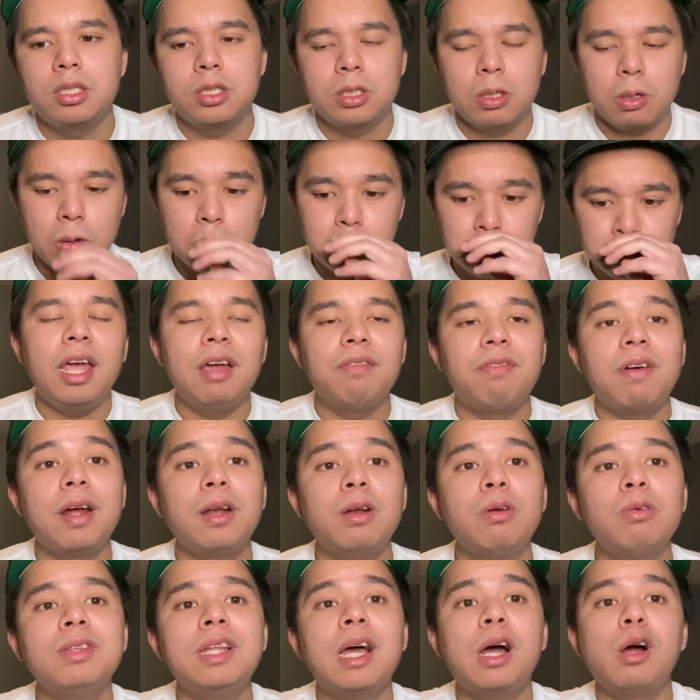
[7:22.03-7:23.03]
So if I
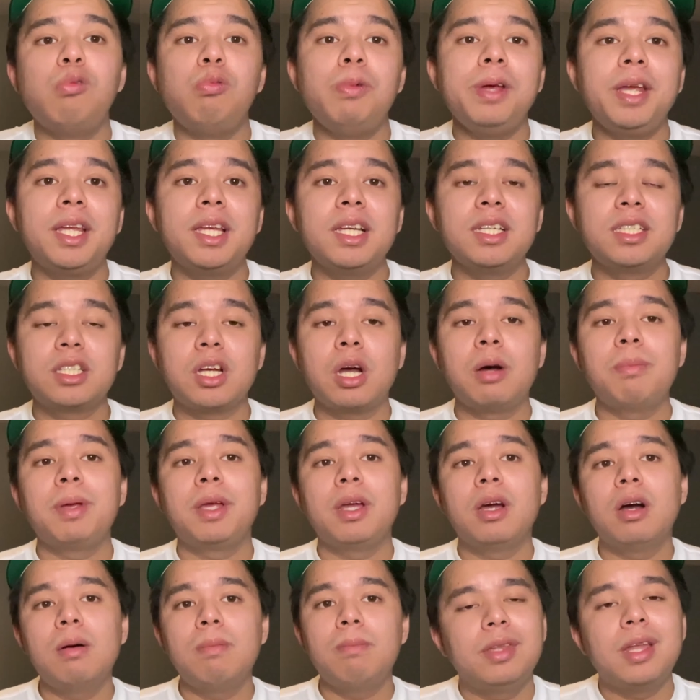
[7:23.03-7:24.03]
know that week is
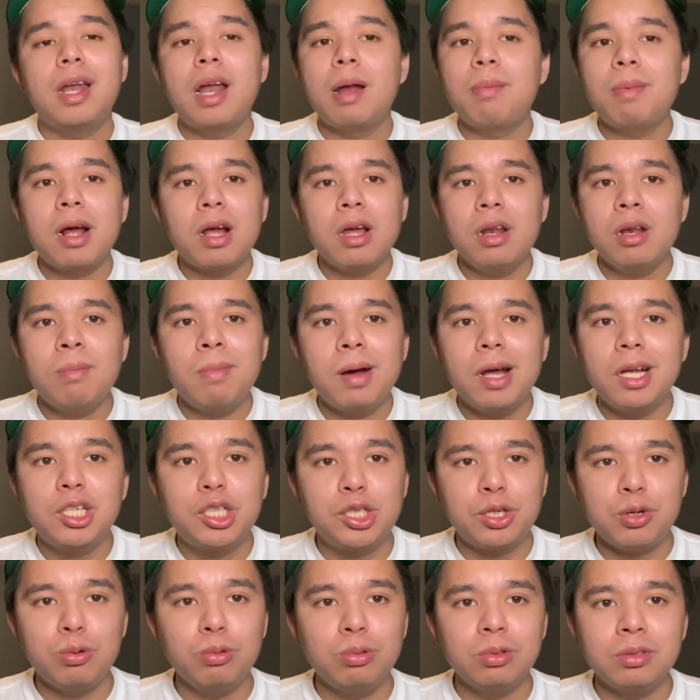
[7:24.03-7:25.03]
coming up, then I'm not gonna buy
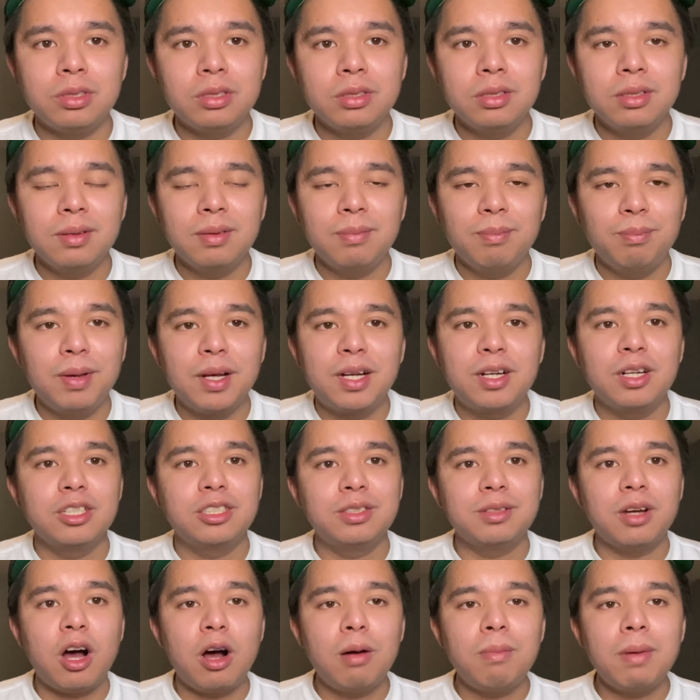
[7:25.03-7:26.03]
shoes,
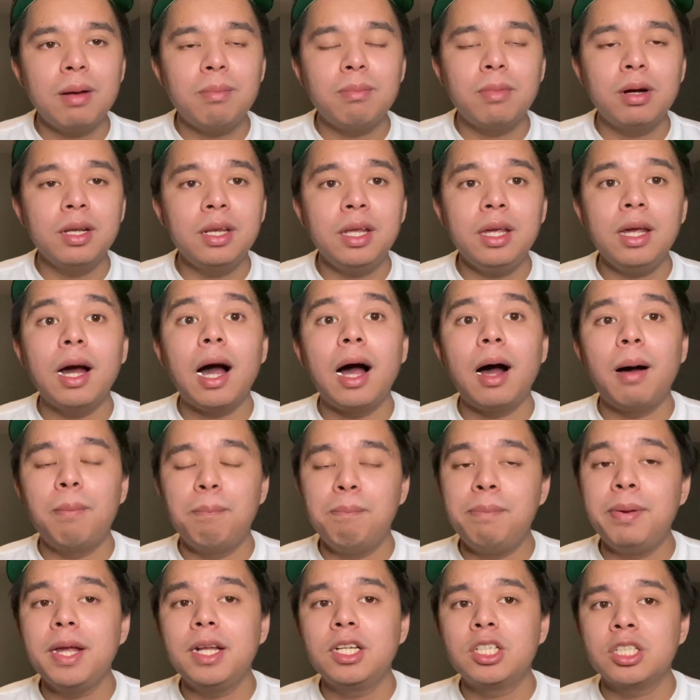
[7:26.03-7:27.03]
because all my money, a
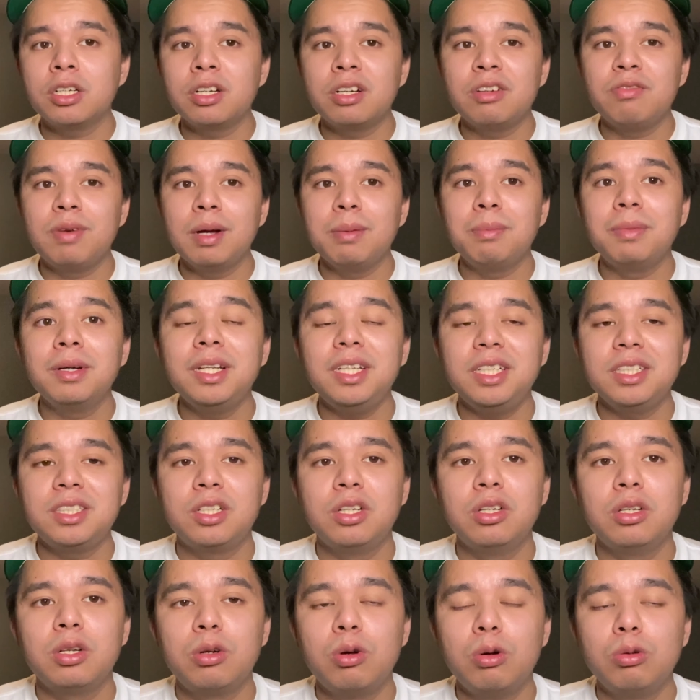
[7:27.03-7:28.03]
big chunk of my money, is
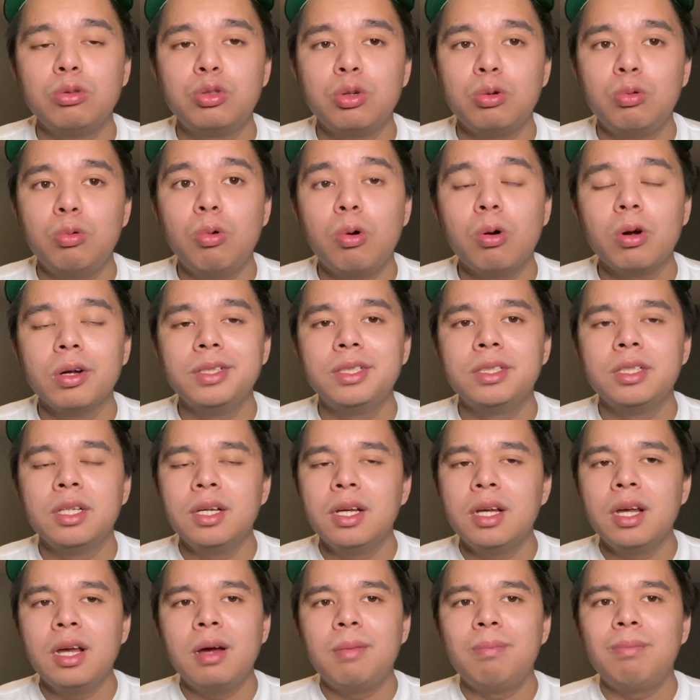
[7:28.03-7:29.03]
gonna go towards
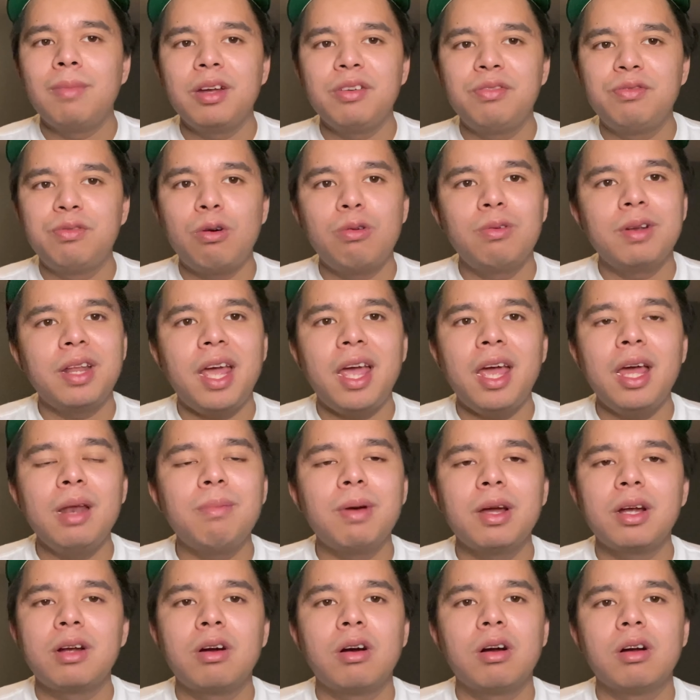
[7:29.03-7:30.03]
my phone and
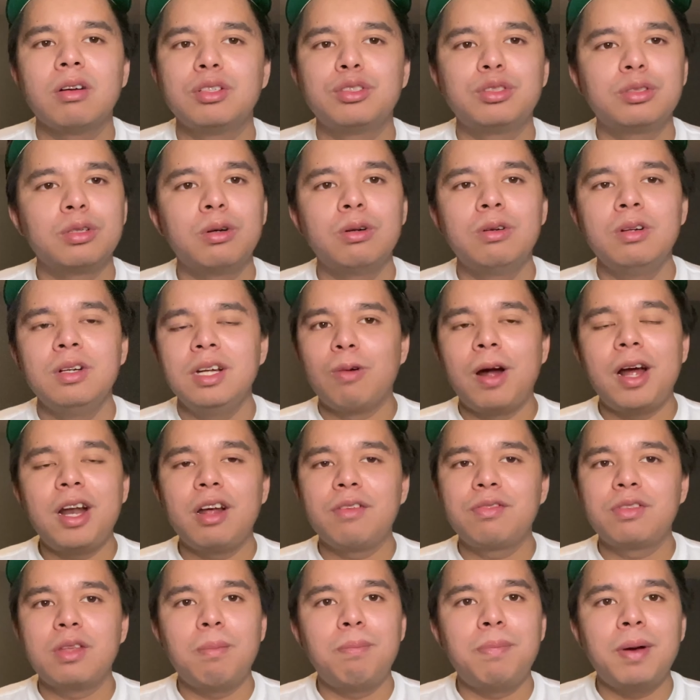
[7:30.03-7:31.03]
my car. So right
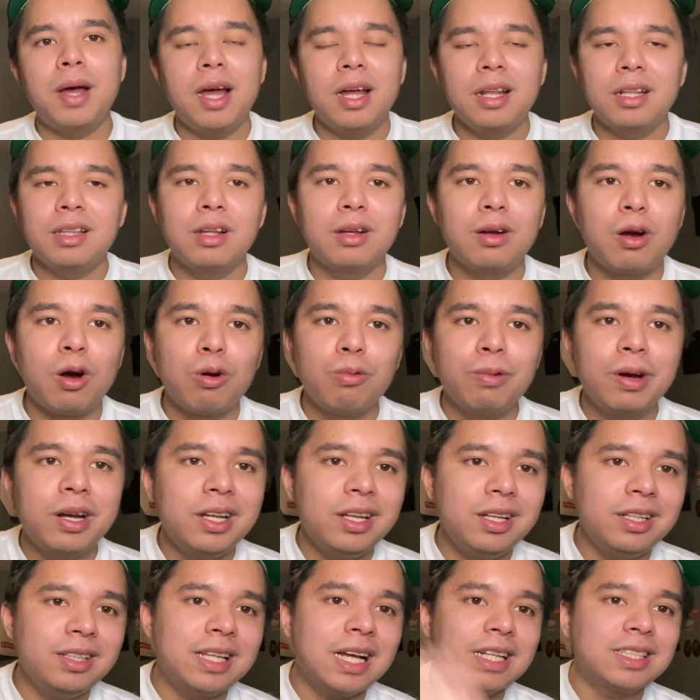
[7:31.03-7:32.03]
off the bat,
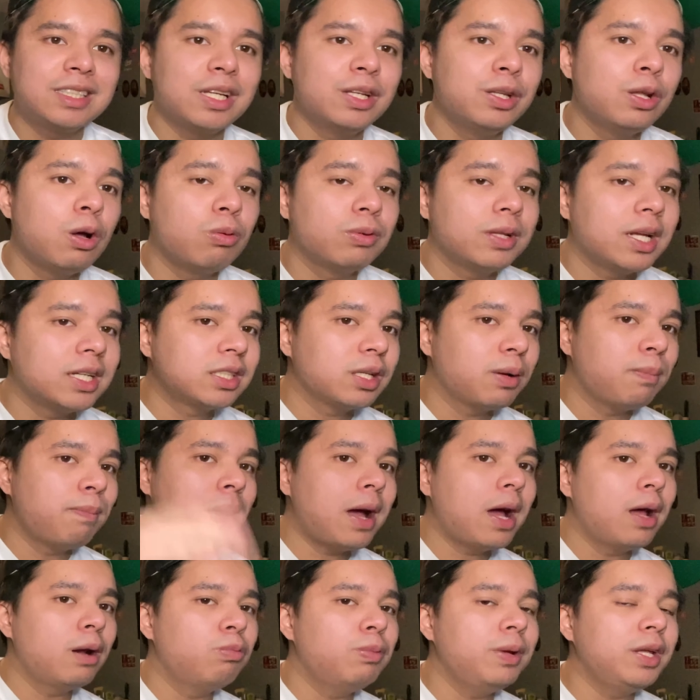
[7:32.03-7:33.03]
already that's a
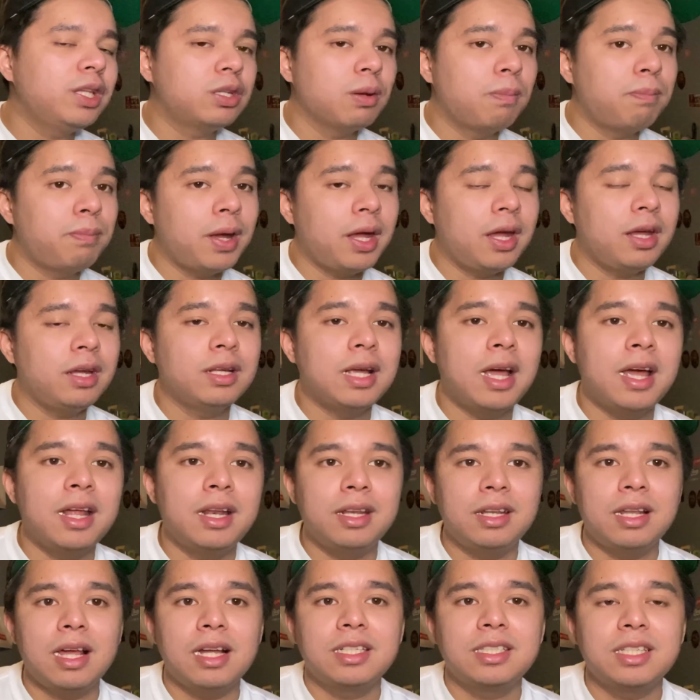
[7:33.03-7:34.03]
bad week to pay,
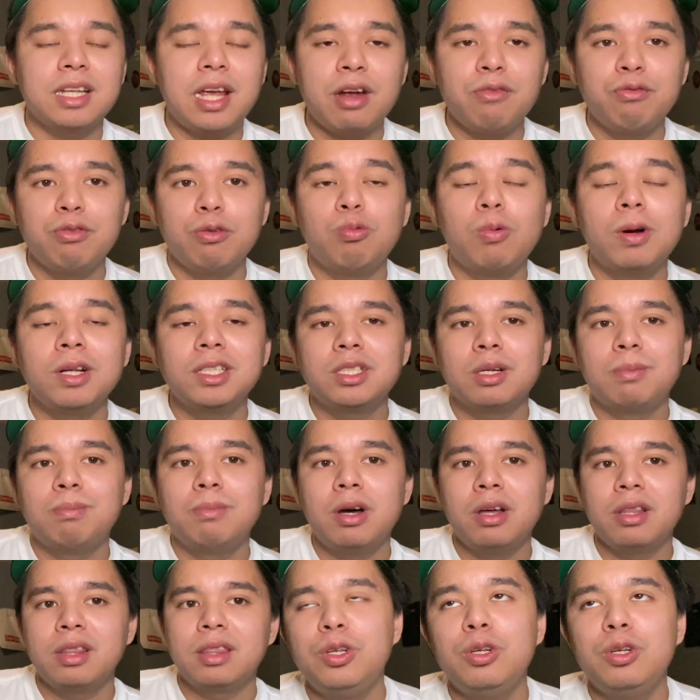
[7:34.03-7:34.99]
and that's once a month.